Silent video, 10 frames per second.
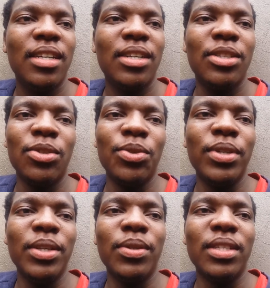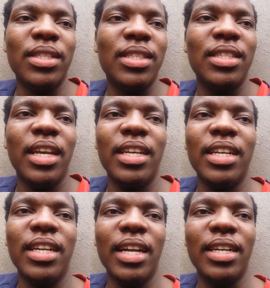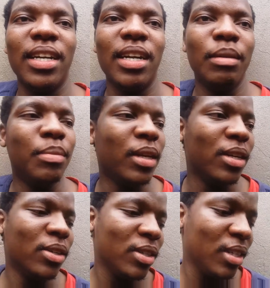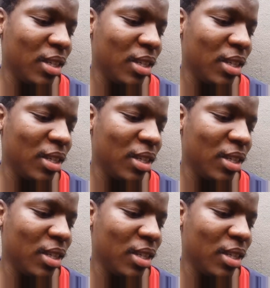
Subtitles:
Because Rudy was taking that cup, yo.